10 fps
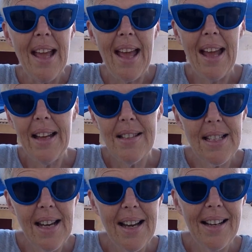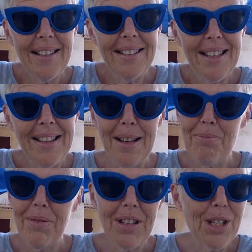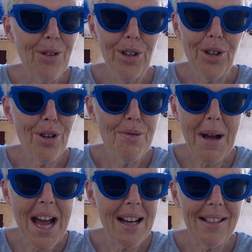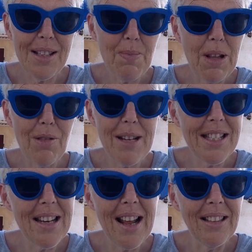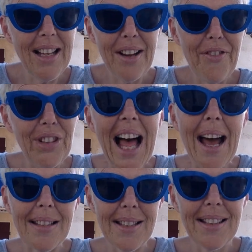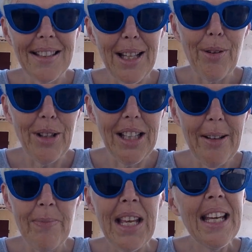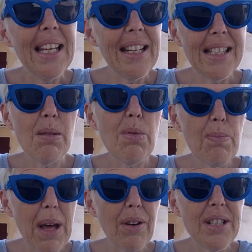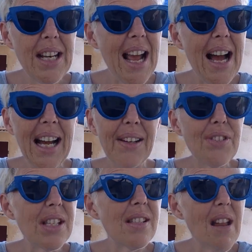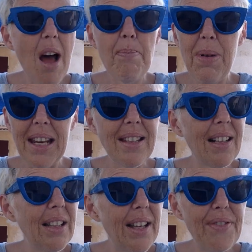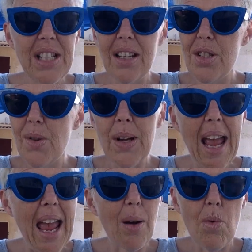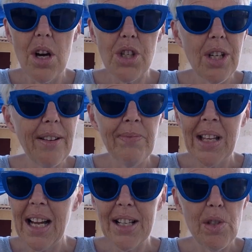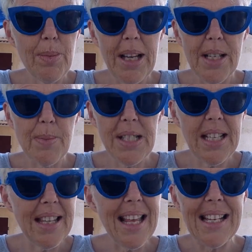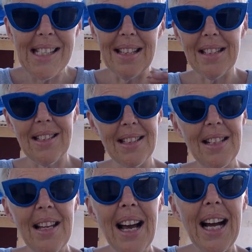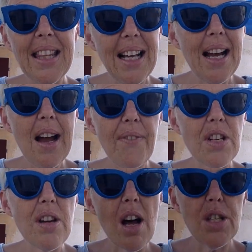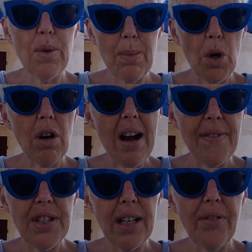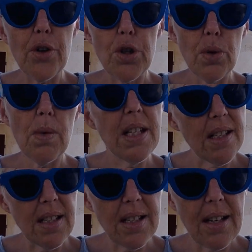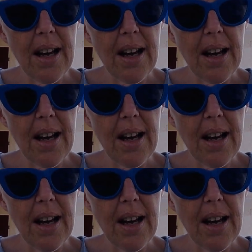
And then this girl hurt her back and spent the rest of the night lying flat, literally. It is a bit better today. I have to stop bending, lifting, doing hand washing. I told my husband today, that's it. I think I have to not do any more crafting for 2 reasons.